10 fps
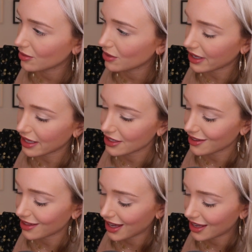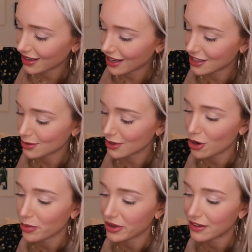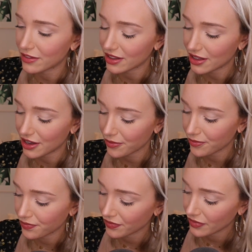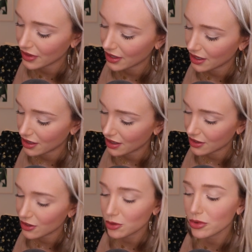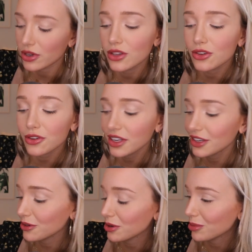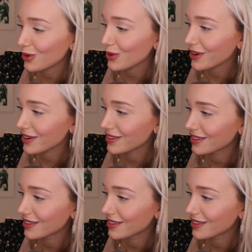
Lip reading: we'll get to that as we open everything. Spring trend report.